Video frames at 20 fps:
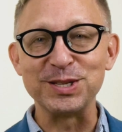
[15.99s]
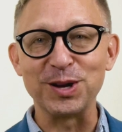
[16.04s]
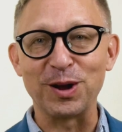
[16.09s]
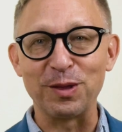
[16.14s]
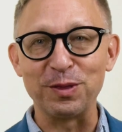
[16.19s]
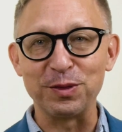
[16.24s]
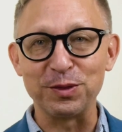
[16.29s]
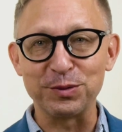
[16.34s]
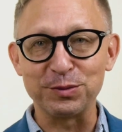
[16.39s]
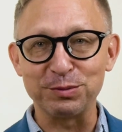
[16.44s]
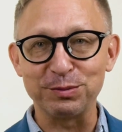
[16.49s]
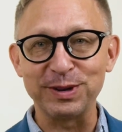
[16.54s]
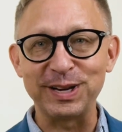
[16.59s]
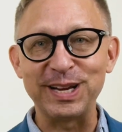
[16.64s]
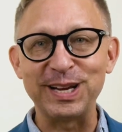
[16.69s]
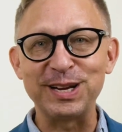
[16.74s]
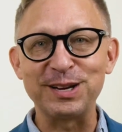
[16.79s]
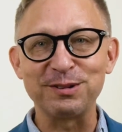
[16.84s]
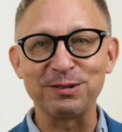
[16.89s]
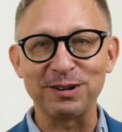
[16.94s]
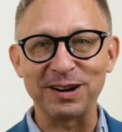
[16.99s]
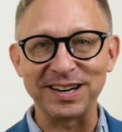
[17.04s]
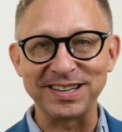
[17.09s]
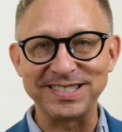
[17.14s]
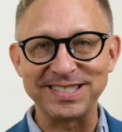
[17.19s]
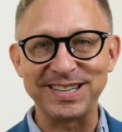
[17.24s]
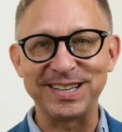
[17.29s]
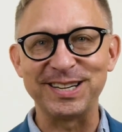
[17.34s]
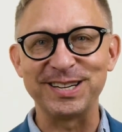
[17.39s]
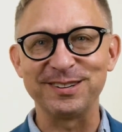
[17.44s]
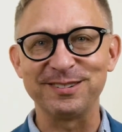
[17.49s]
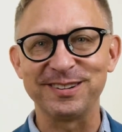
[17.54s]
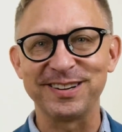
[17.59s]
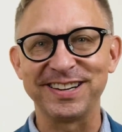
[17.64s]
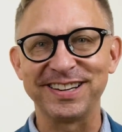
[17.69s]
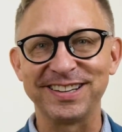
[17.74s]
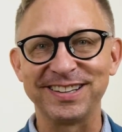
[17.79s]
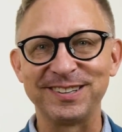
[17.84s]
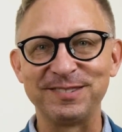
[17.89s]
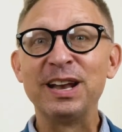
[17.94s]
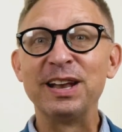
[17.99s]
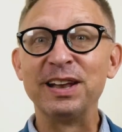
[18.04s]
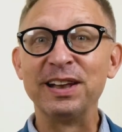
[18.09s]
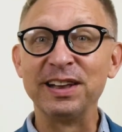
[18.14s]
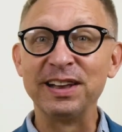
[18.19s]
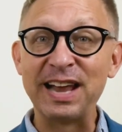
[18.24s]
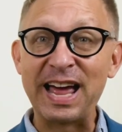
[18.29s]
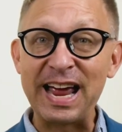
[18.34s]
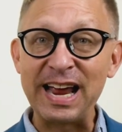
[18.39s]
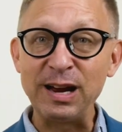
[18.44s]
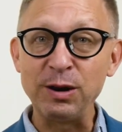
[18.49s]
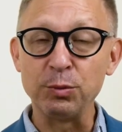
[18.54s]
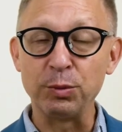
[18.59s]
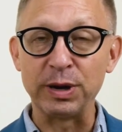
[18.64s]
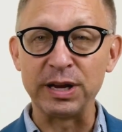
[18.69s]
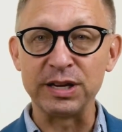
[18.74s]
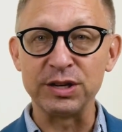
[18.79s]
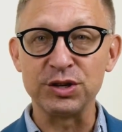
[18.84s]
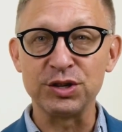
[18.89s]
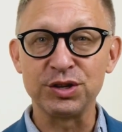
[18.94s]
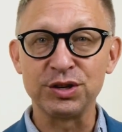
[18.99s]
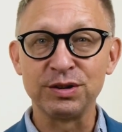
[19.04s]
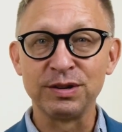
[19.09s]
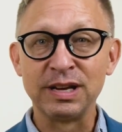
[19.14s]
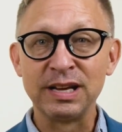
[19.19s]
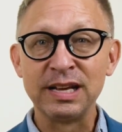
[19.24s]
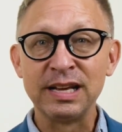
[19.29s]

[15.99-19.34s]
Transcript: on 3 criteria. Language.